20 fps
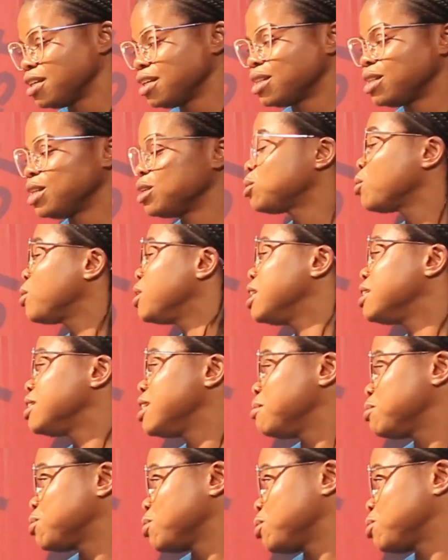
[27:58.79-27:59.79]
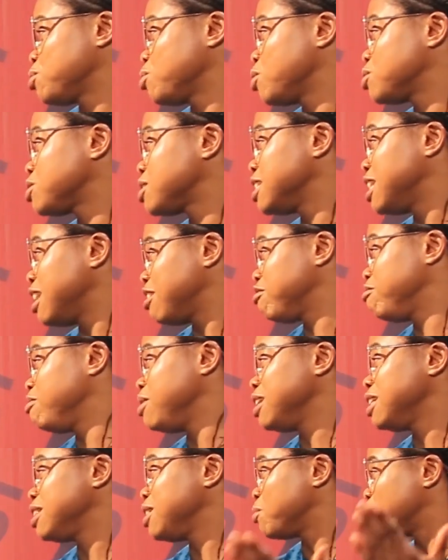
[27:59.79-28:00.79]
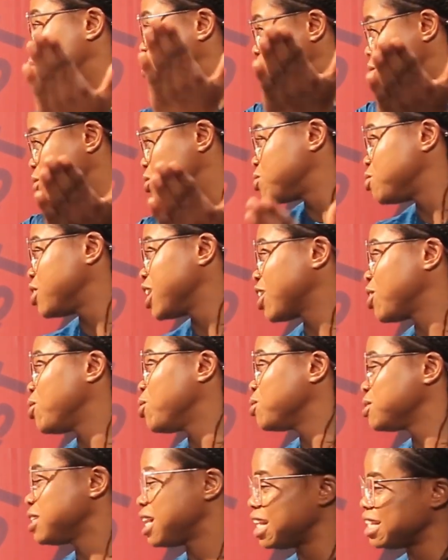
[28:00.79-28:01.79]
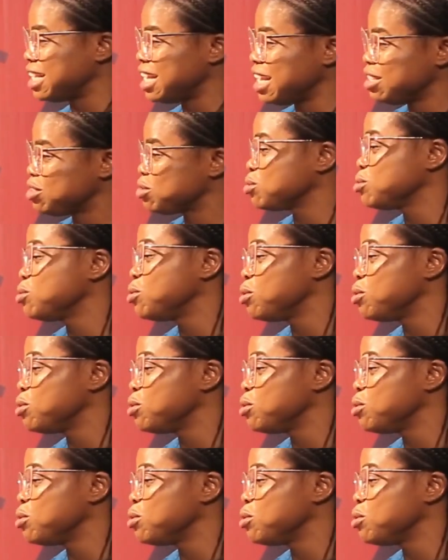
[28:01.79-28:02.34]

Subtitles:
The third attempt was what gave me the world record and then 2